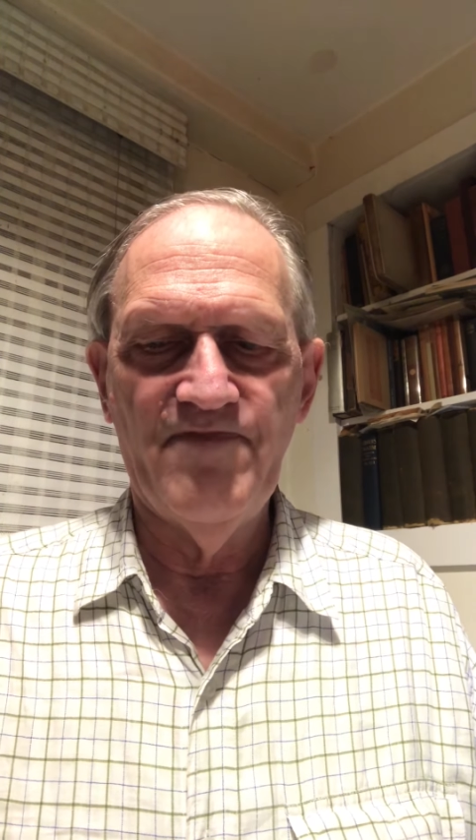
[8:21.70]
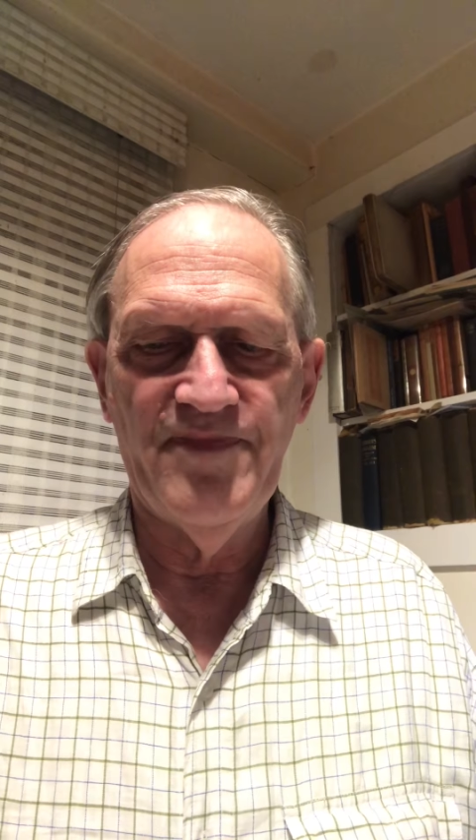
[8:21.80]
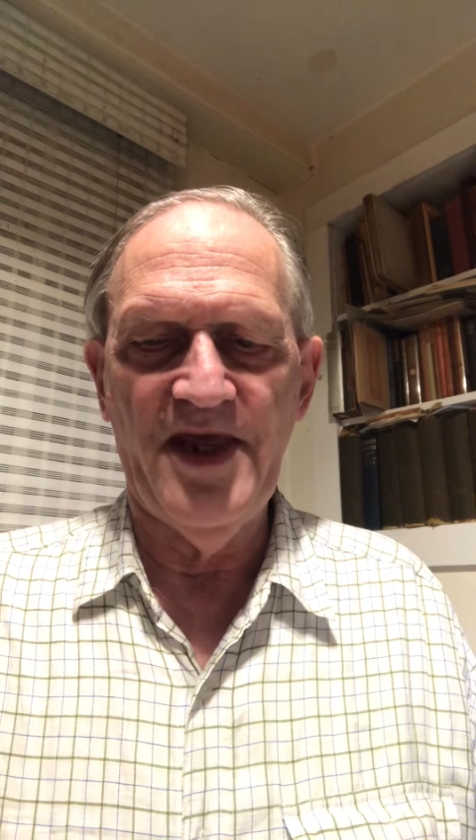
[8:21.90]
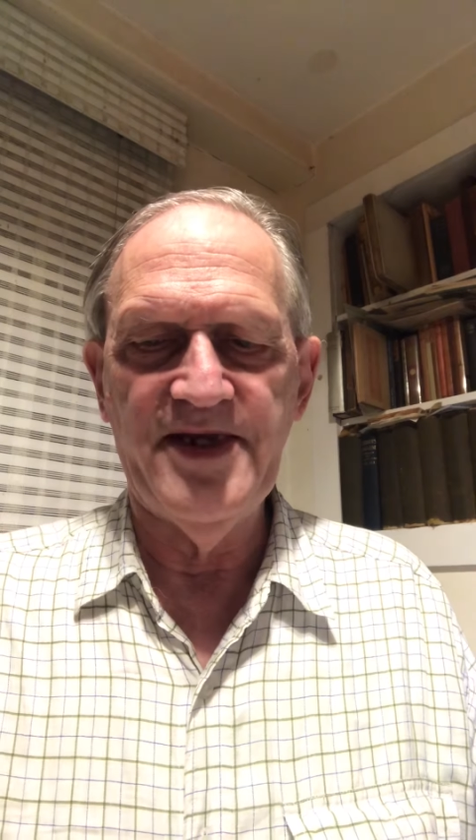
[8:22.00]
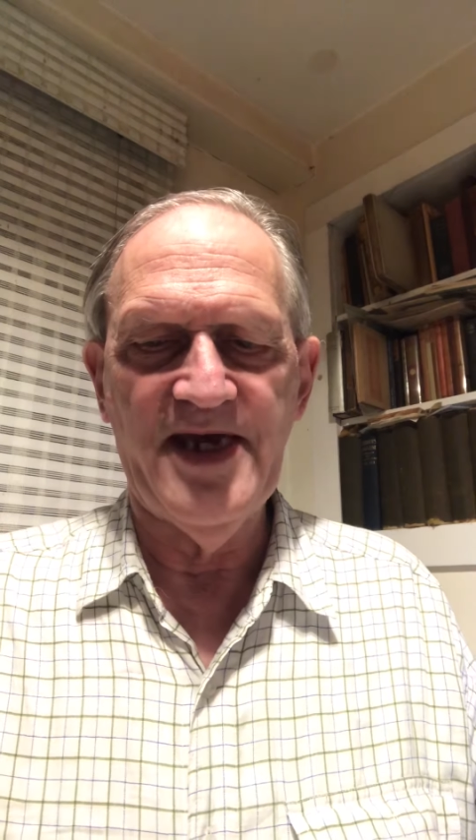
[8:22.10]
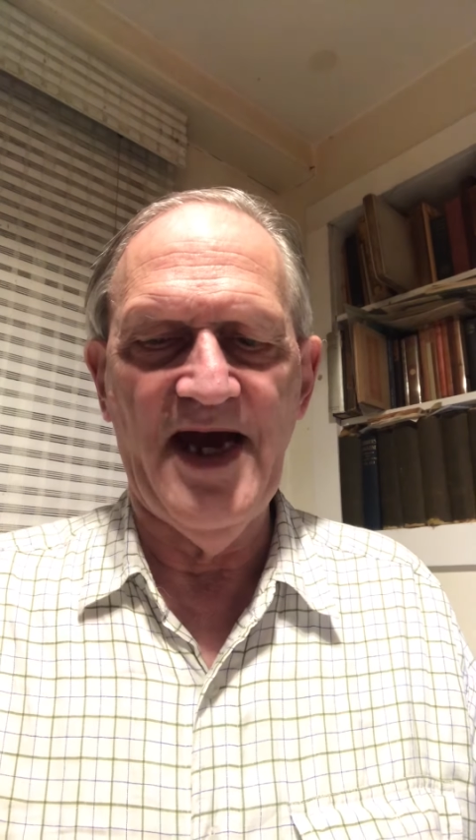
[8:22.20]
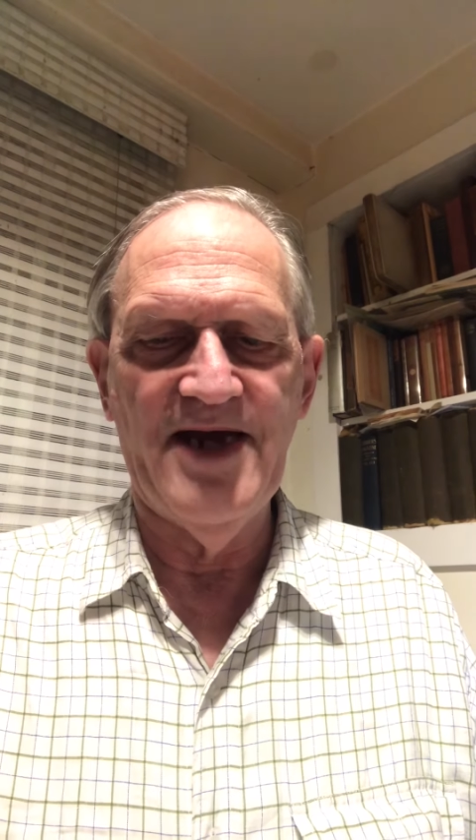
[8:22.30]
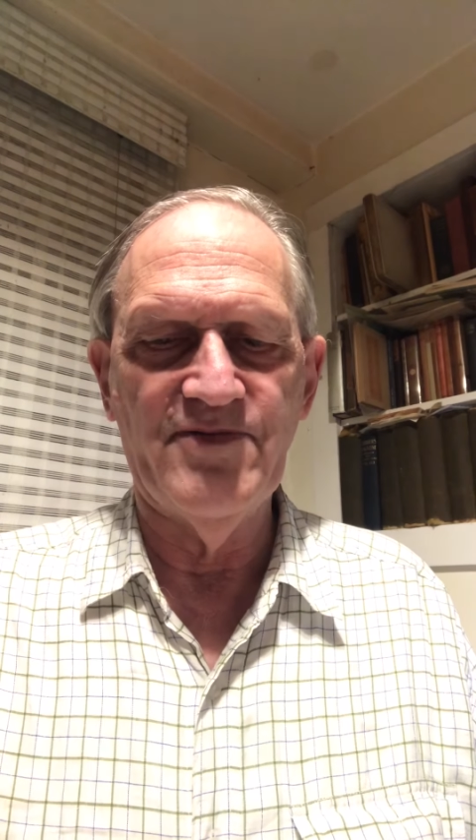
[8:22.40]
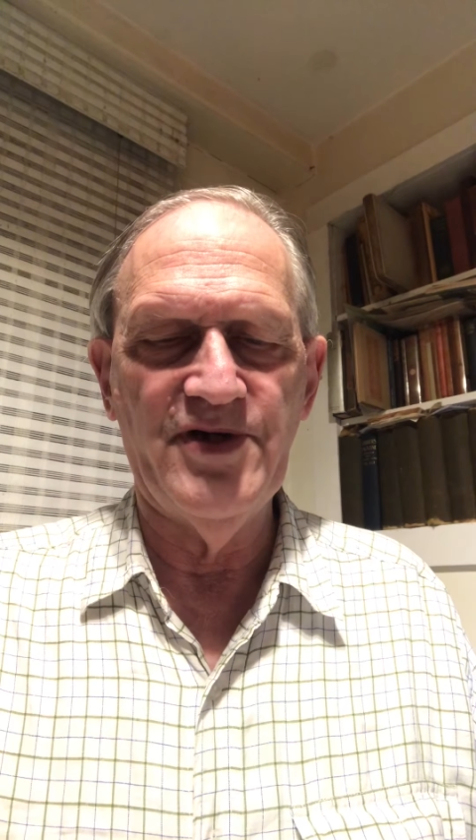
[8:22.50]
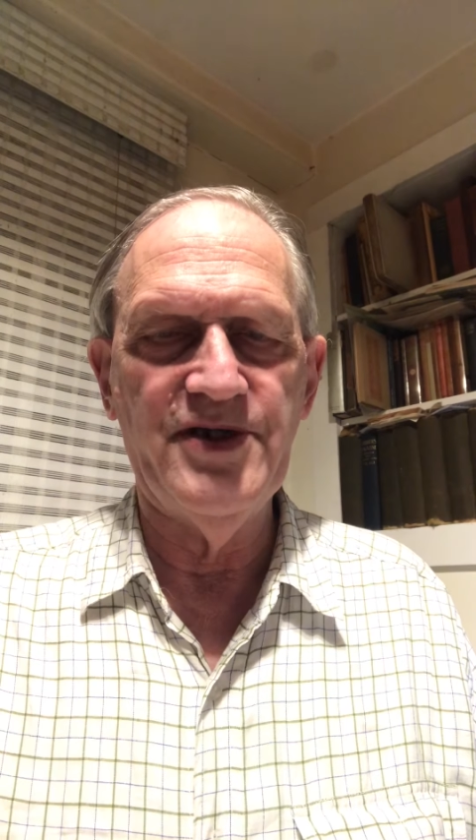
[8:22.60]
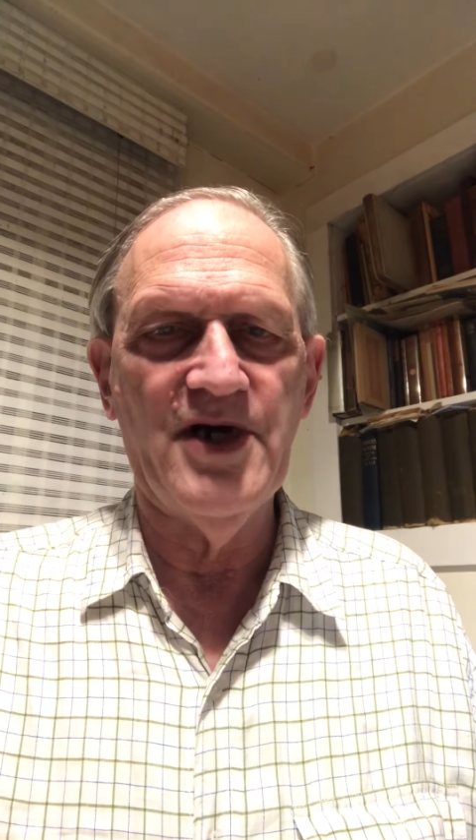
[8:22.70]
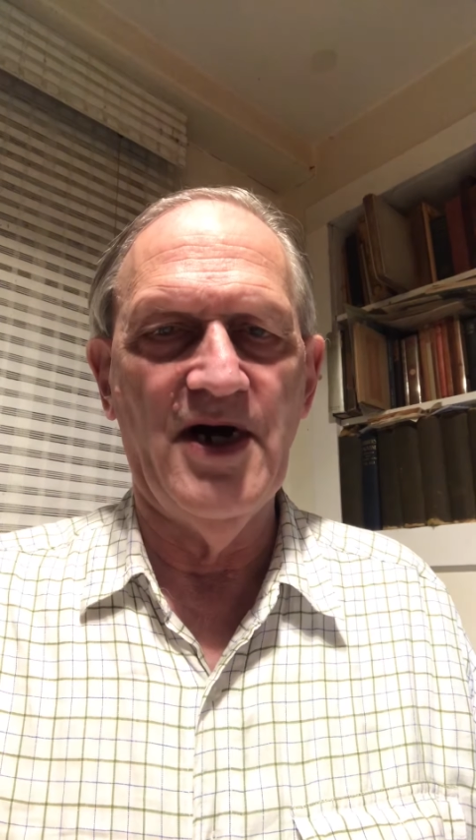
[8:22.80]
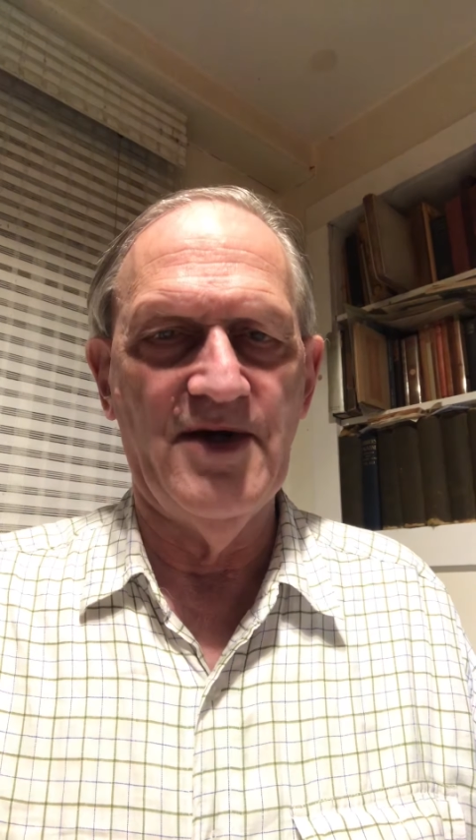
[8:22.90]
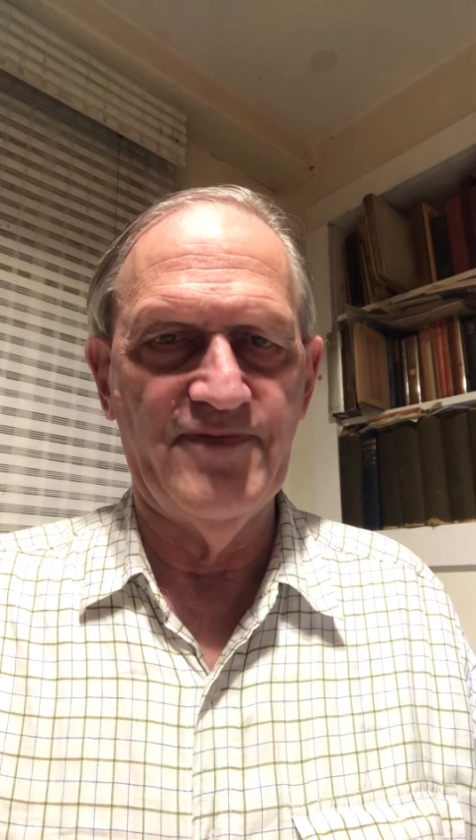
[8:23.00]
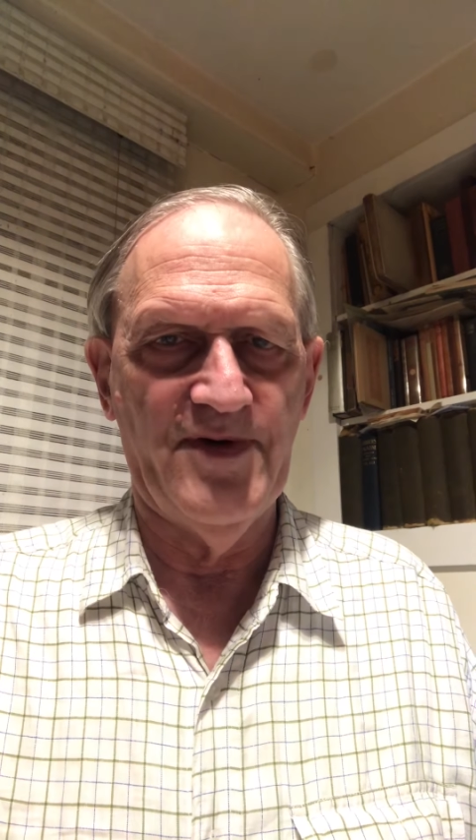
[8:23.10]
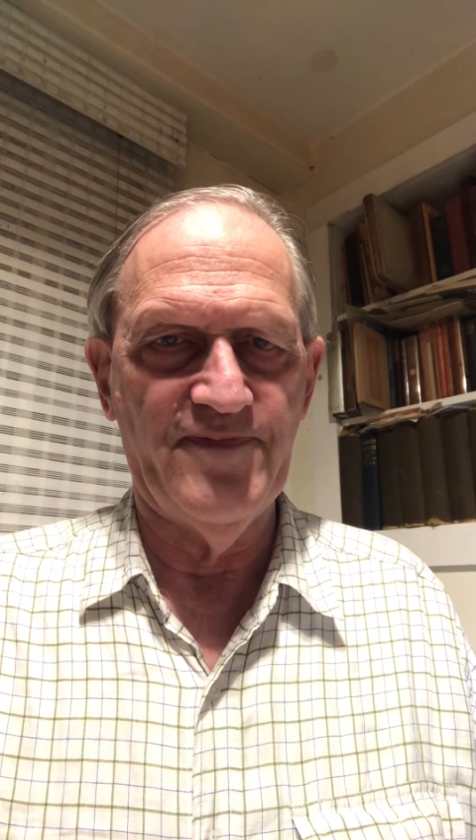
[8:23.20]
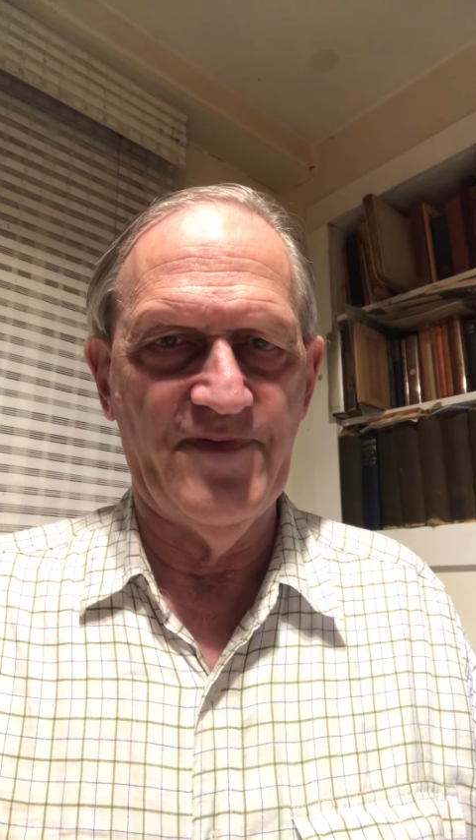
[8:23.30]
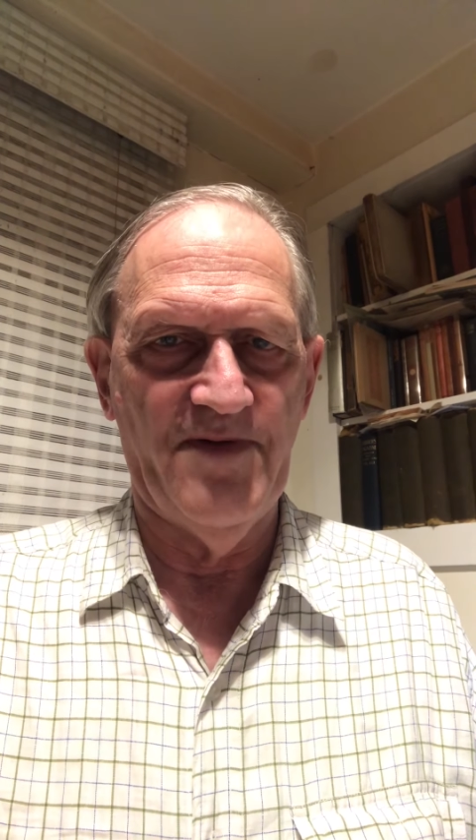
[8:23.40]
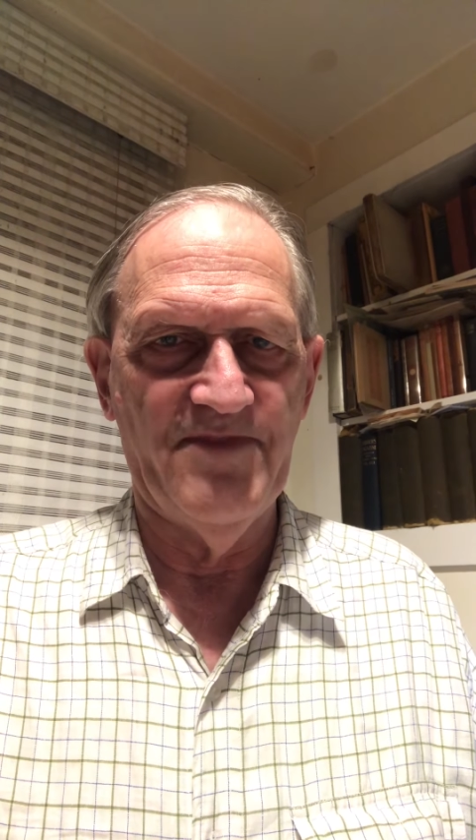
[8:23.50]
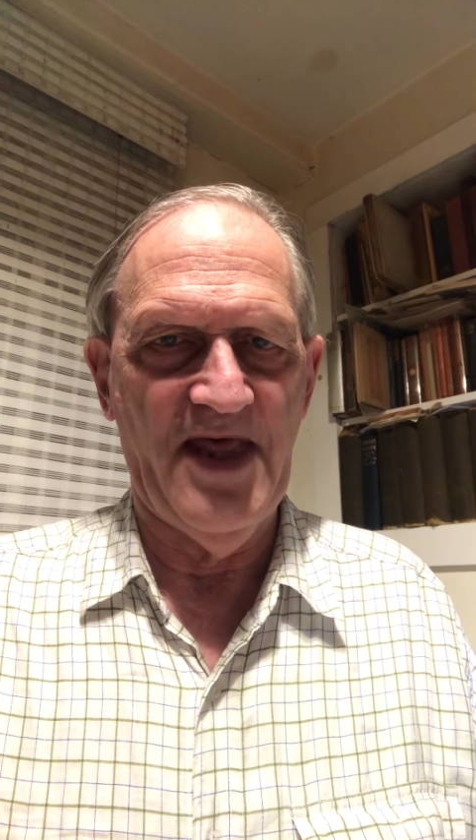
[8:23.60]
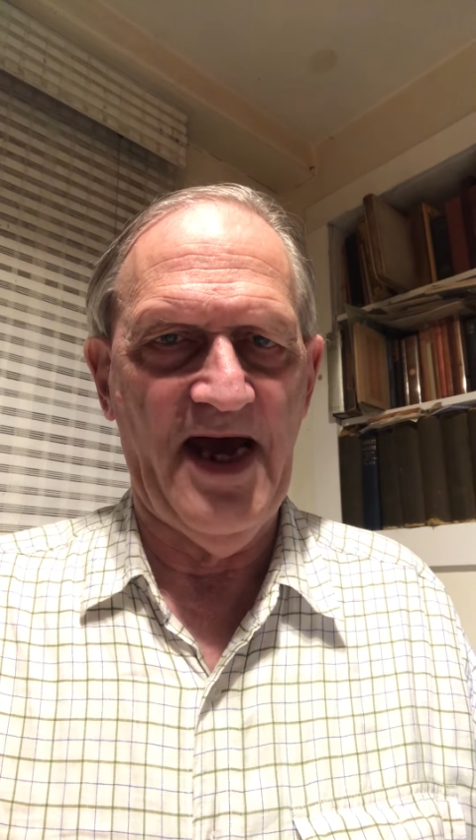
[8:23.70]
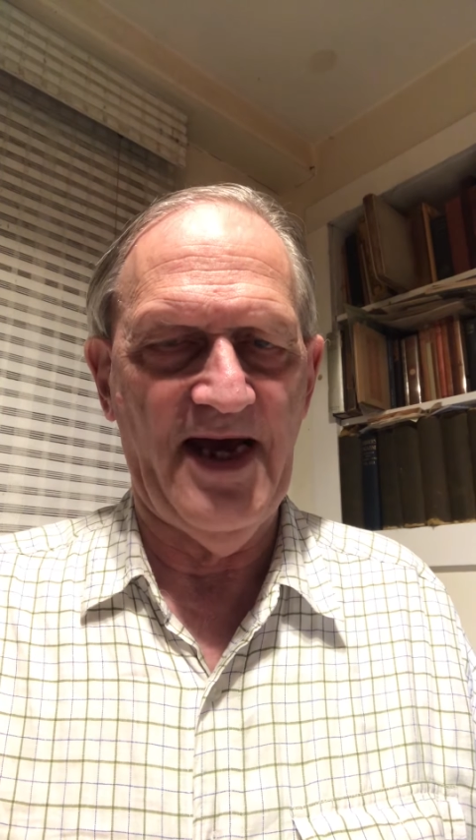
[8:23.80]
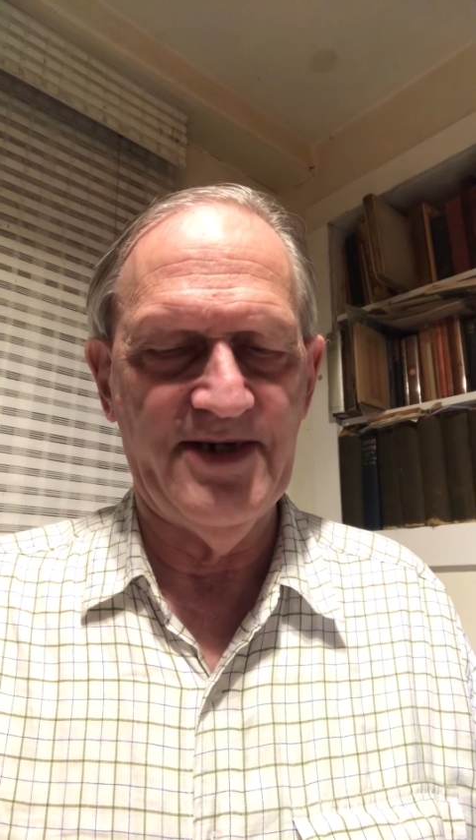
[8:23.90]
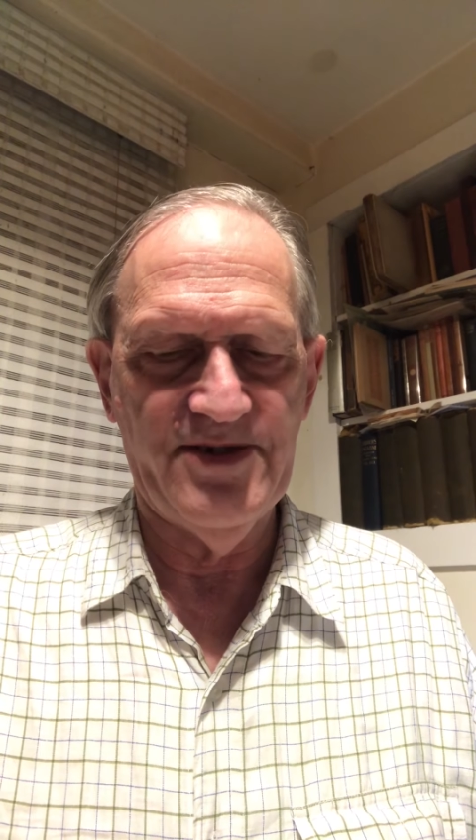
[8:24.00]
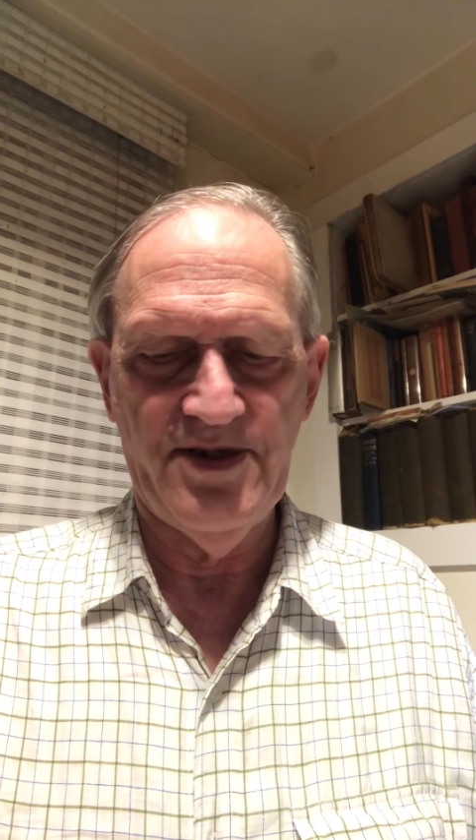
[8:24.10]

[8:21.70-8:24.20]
they can recover from that.